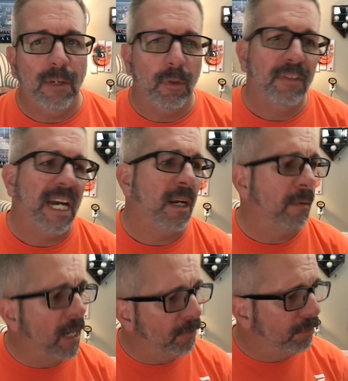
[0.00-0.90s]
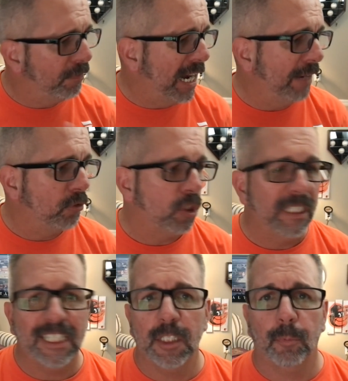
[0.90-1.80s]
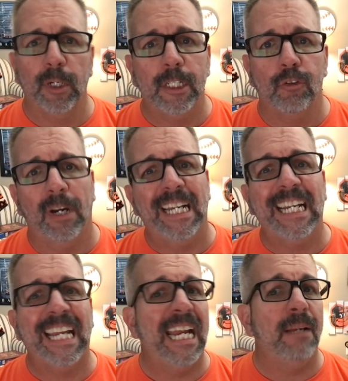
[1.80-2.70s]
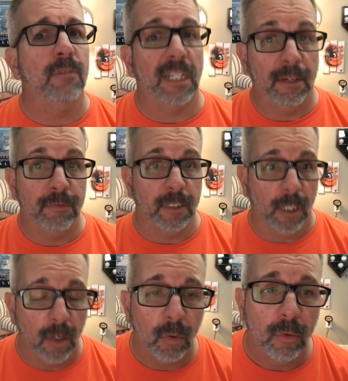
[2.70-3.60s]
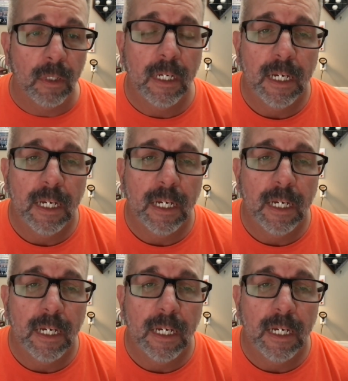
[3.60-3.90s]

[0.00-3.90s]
We've got about 5 or 6 spring training games left to go,